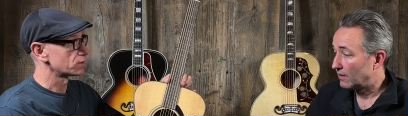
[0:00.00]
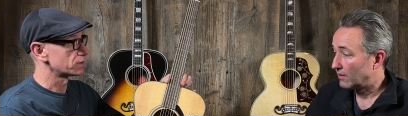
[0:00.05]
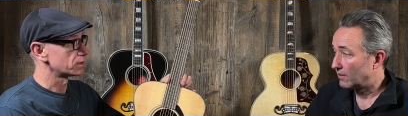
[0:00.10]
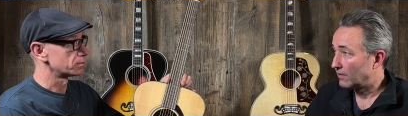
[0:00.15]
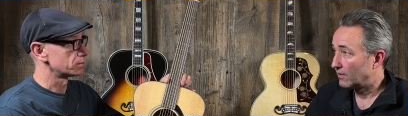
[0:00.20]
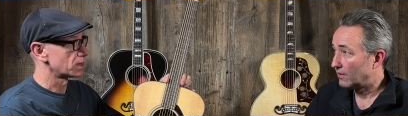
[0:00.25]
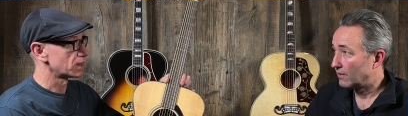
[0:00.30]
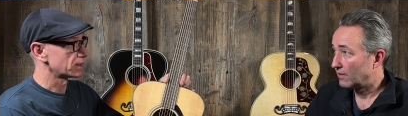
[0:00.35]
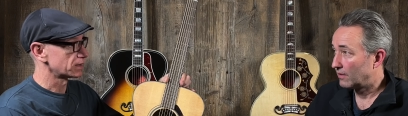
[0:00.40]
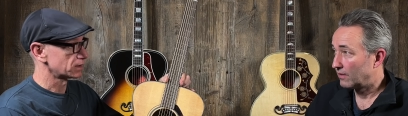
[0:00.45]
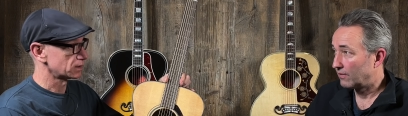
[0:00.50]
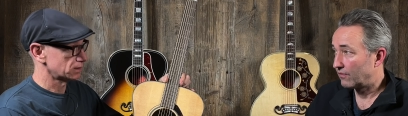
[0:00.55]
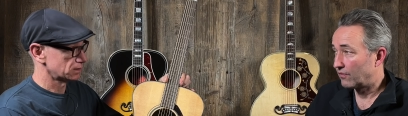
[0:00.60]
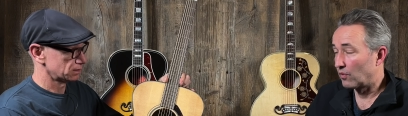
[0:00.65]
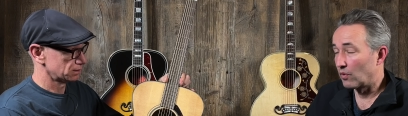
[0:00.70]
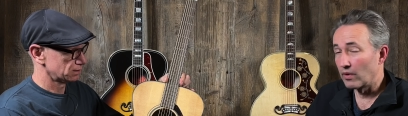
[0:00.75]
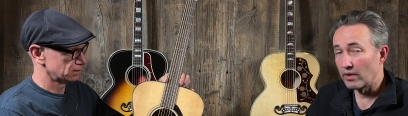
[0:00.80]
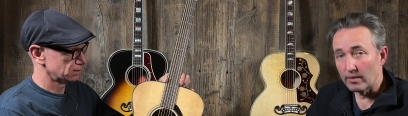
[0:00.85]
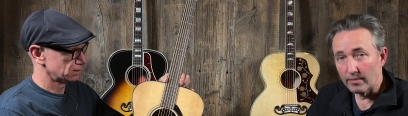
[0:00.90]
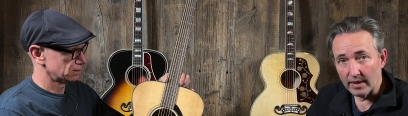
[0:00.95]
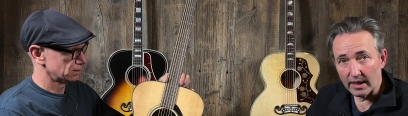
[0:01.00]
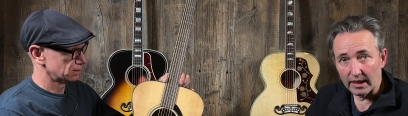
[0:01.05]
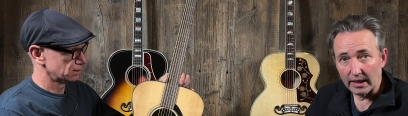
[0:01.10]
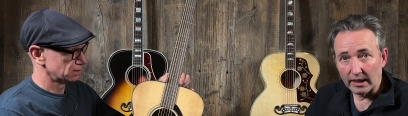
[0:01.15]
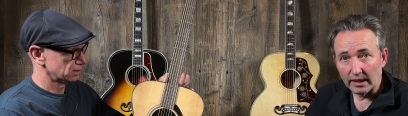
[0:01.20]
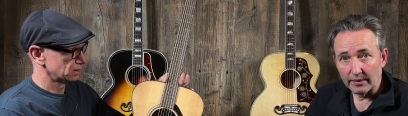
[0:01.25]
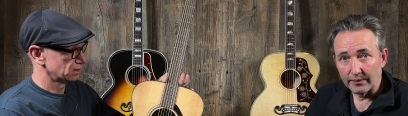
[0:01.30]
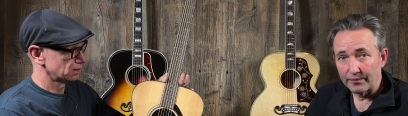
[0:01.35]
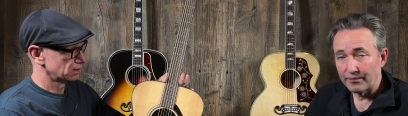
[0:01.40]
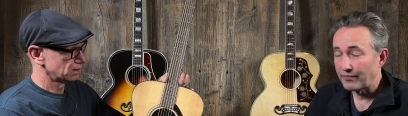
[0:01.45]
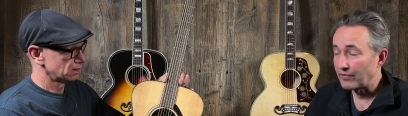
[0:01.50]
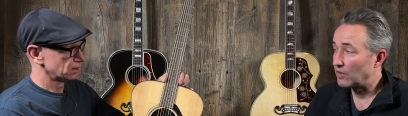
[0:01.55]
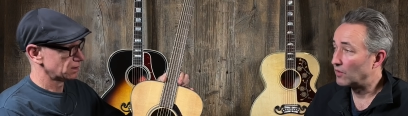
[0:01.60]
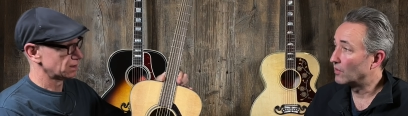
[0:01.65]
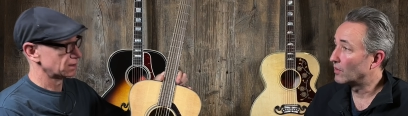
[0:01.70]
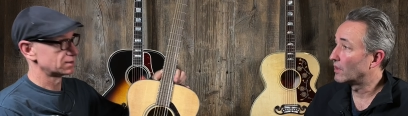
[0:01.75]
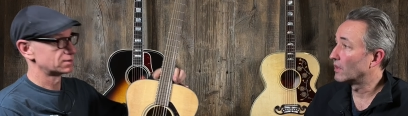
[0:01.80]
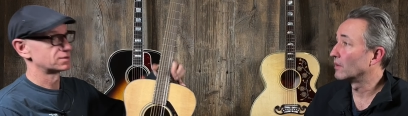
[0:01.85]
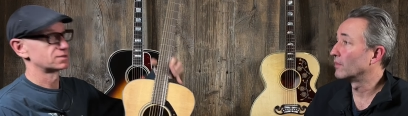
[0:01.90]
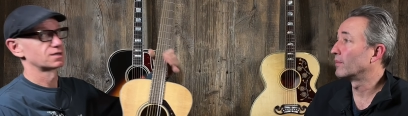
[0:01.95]
Speaker 1: the money, for the money, you
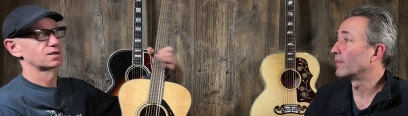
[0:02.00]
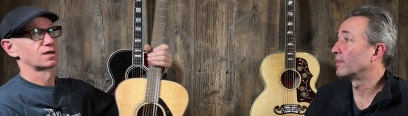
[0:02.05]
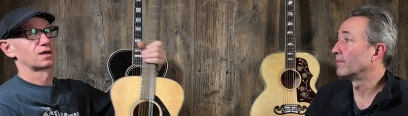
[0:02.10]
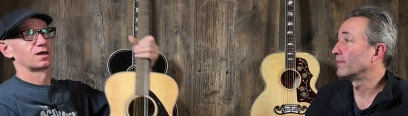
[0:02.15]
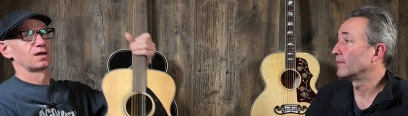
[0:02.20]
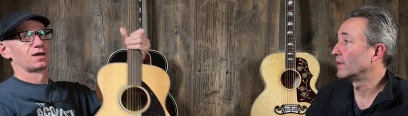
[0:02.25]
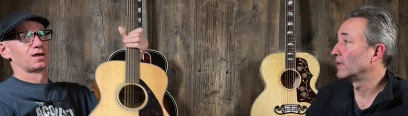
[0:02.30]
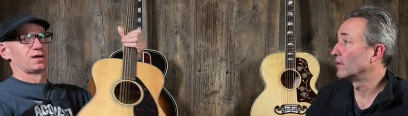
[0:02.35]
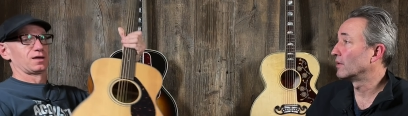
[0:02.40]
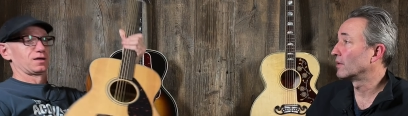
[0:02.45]
it's could you